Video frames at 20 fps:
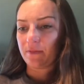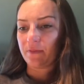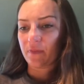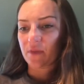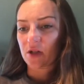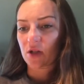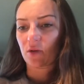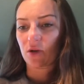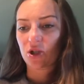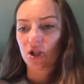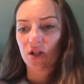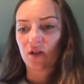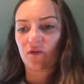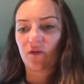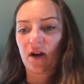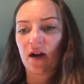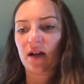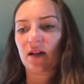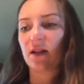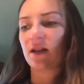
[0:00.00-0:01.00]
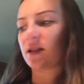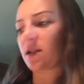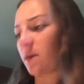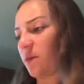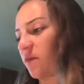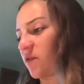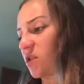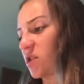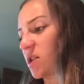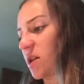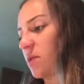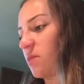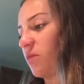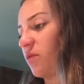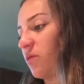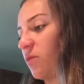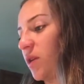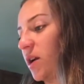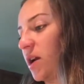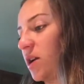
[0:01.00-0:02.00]
So we're just frying these up first.
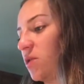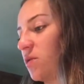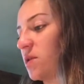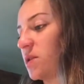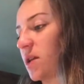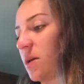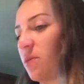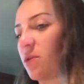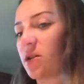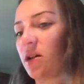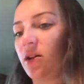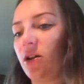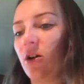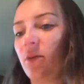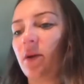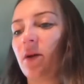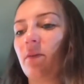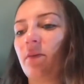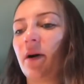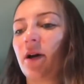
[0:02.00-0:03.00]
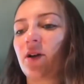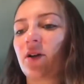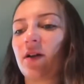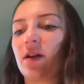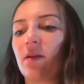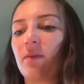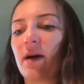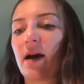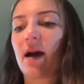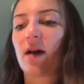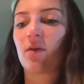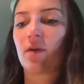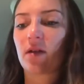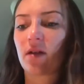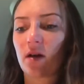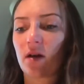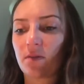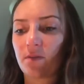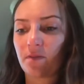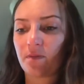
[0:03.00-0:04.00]
What I do is I put a little bit of butter in the pan with
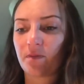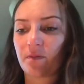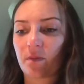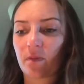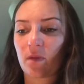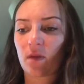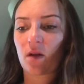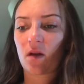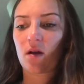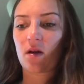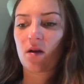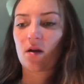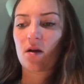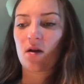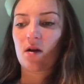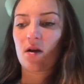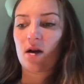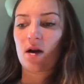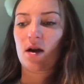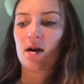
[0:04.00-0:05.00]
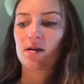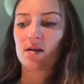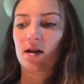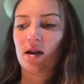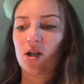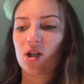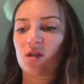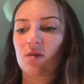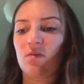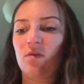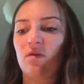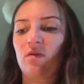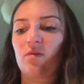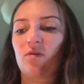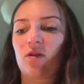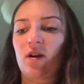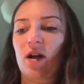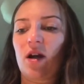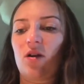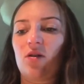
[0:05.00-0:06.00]
them, and then I just move them
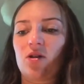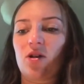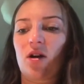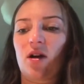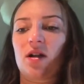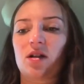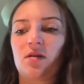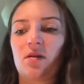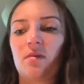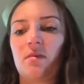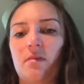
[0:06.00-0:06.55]
around, toss them.